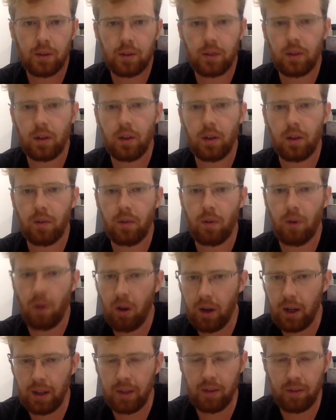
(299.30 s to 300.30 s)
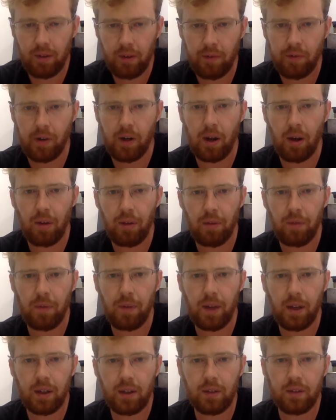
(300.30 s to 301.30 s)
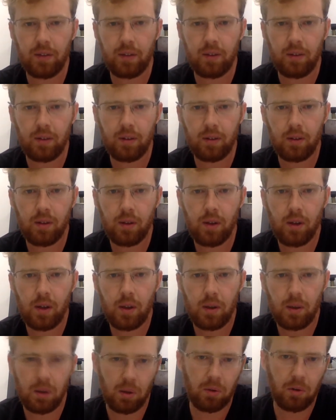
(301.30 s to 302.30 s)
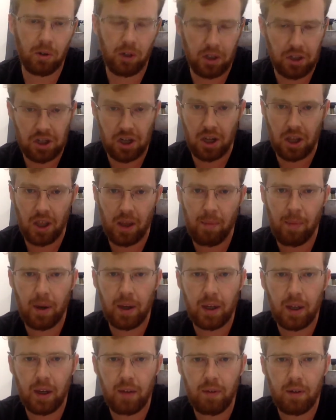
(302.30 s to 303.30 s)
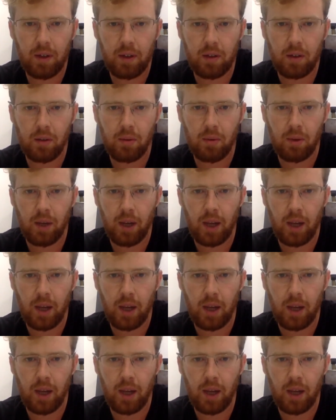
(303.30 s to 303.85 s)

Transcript: to look for all kinds of different health effects. Traditionally they might give it to an